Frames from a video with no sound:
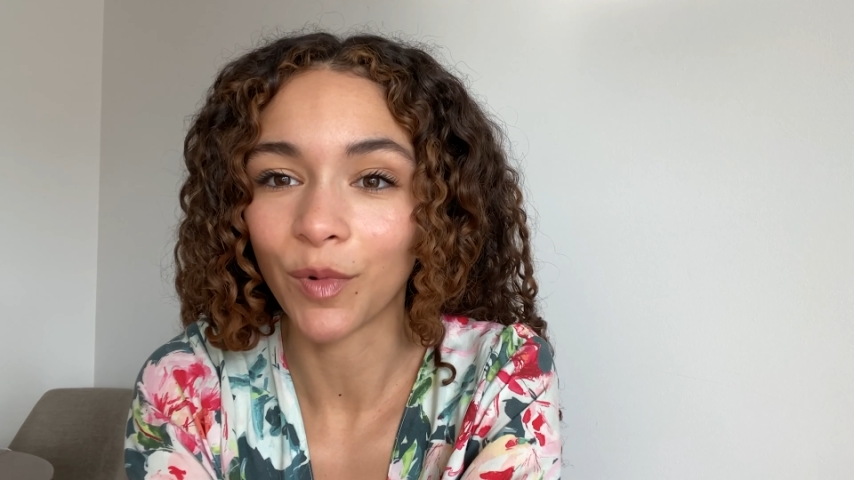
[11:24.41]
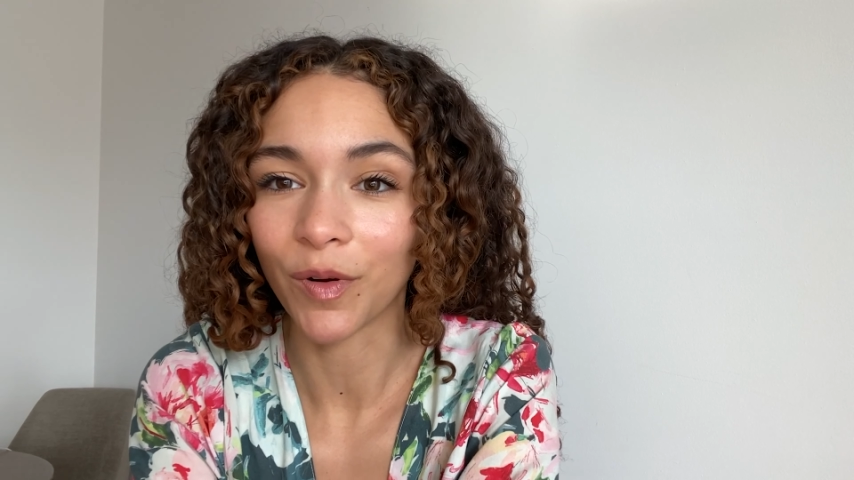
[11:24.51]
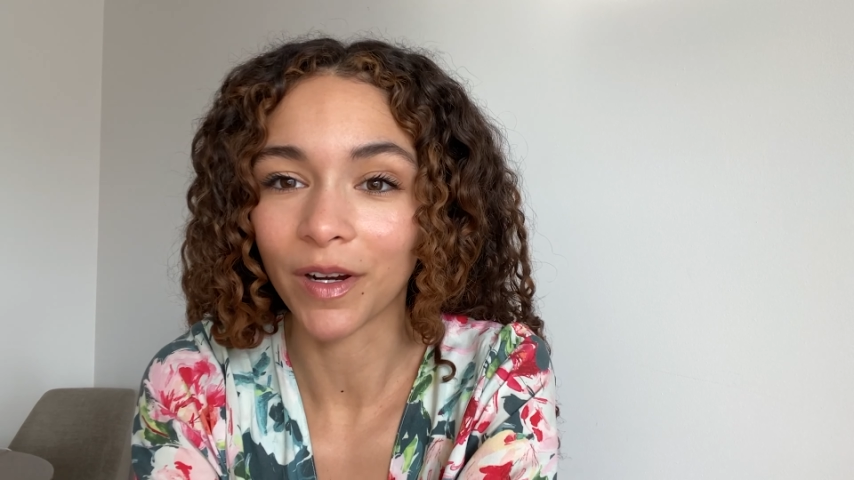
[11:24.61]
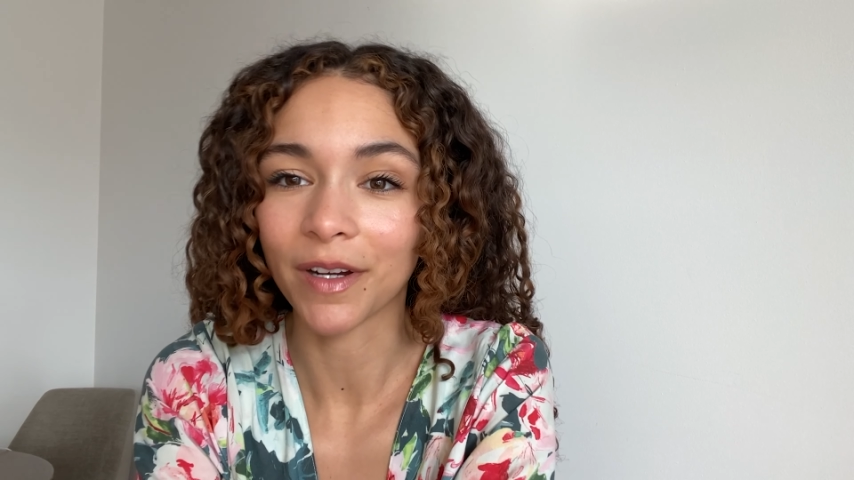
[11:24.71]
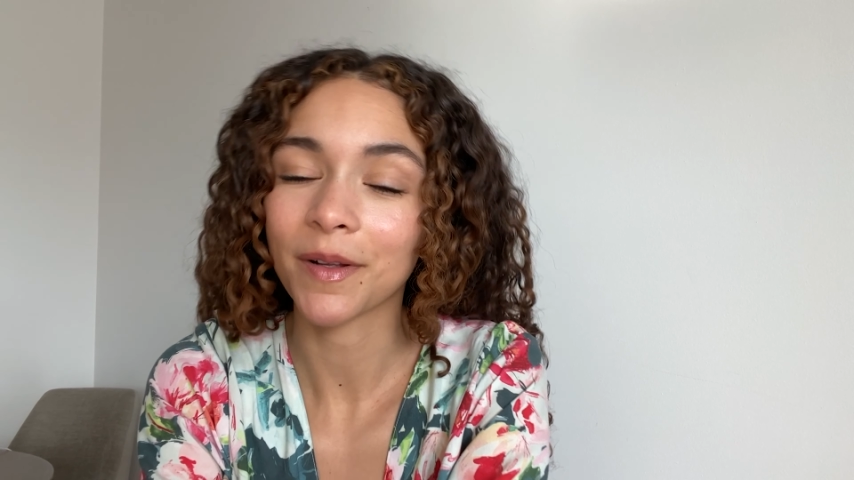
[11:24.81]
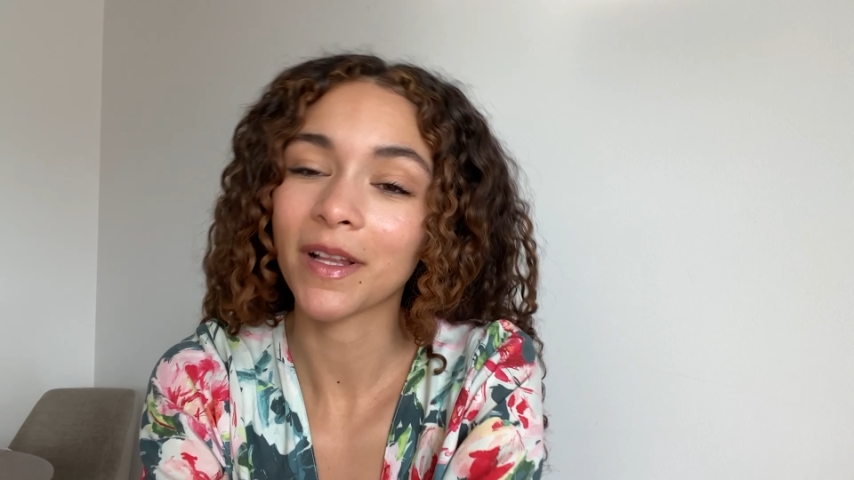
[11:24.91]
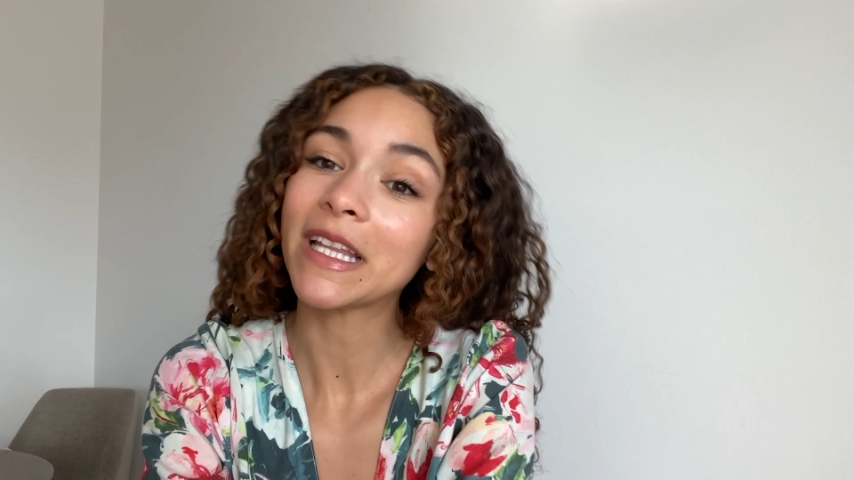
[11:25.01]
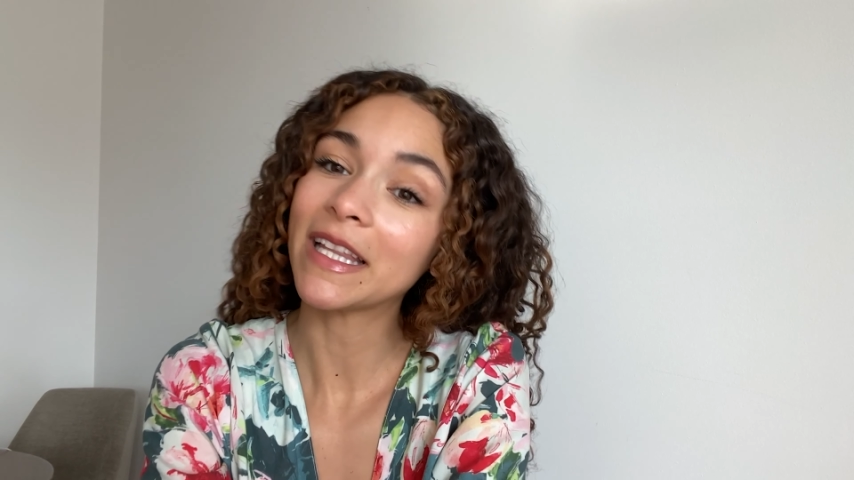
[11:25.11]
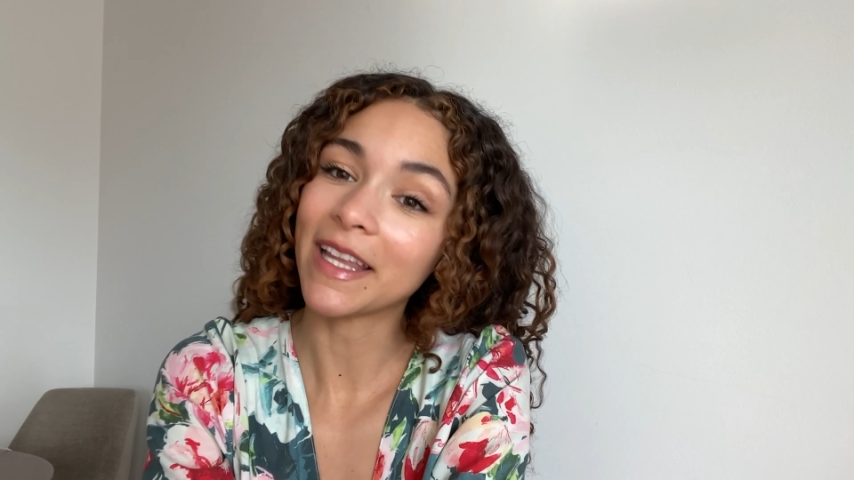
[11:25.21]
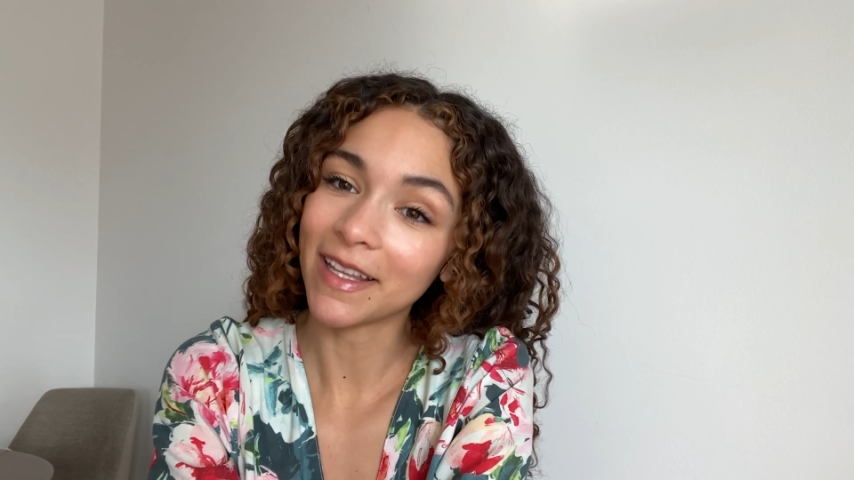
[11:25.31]
more
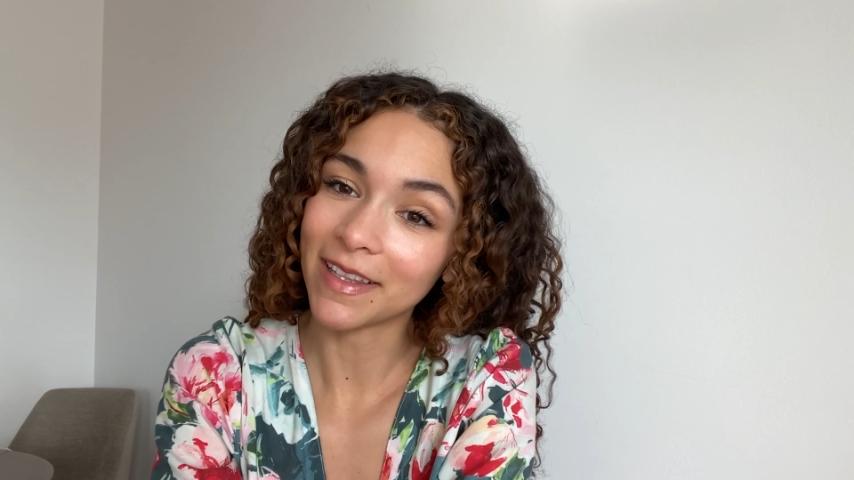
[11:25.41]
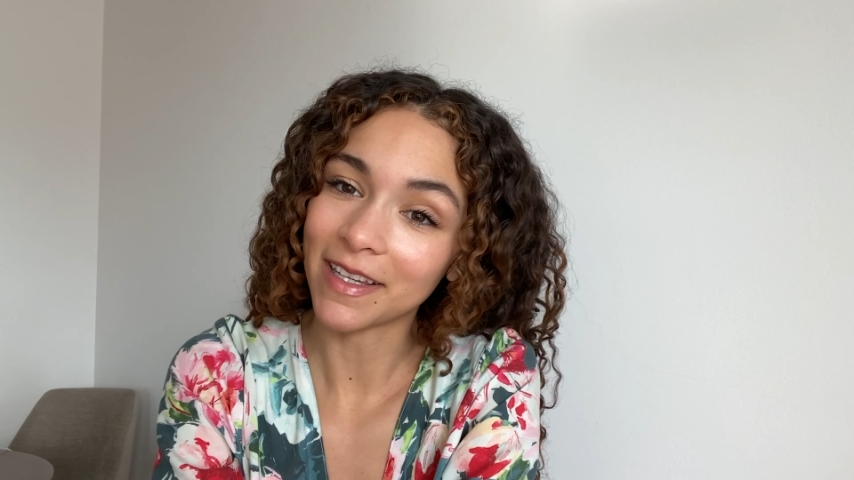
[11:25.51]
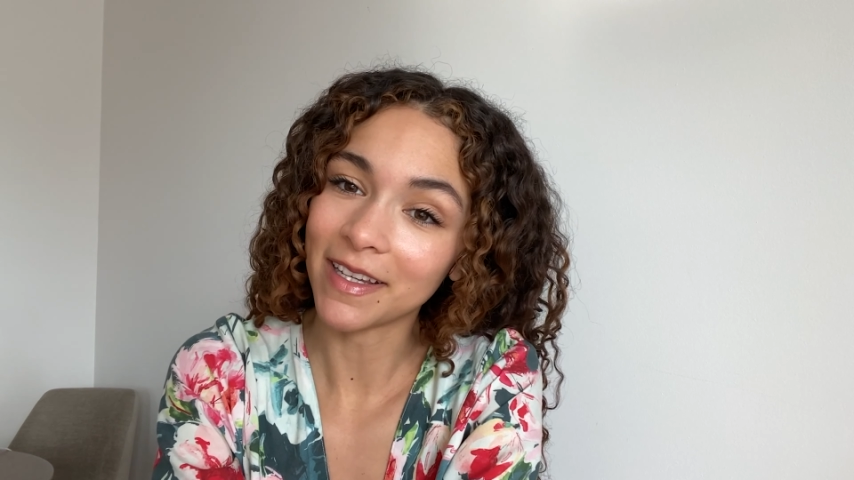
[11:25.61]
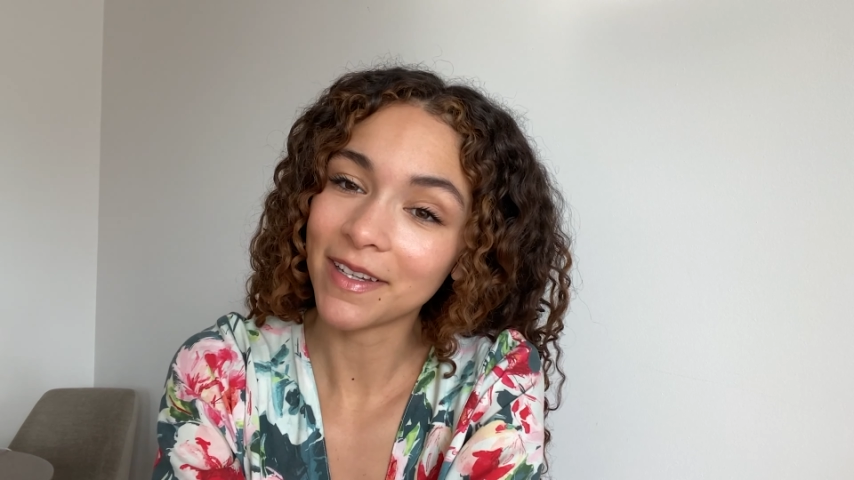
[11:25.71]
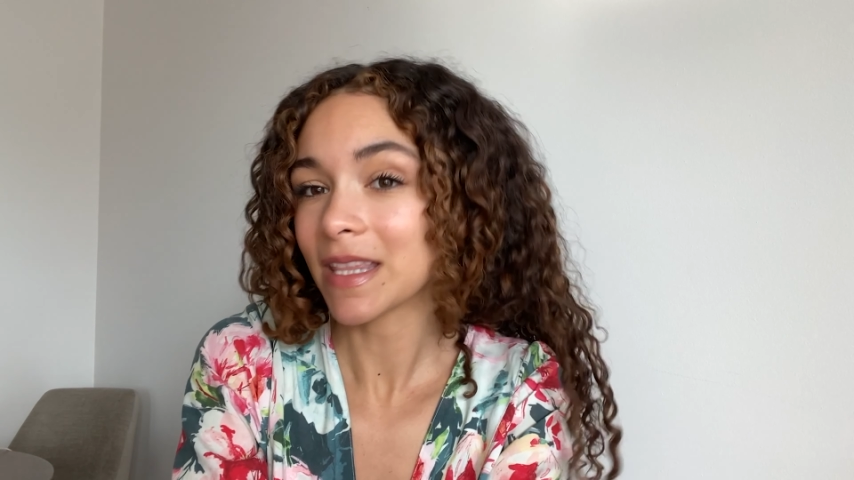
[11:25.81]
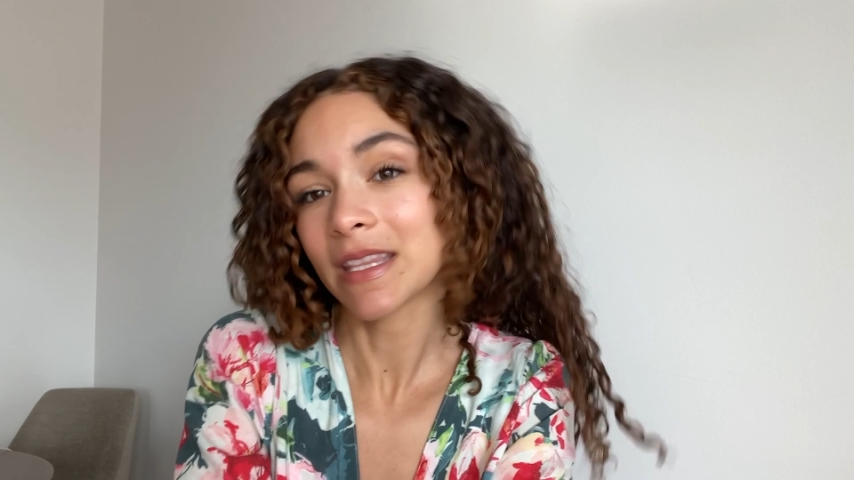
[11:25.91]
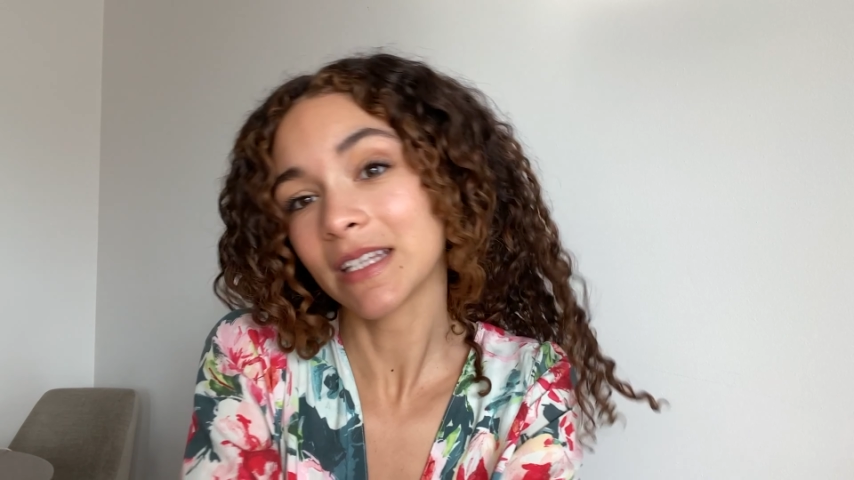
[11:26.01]
lately.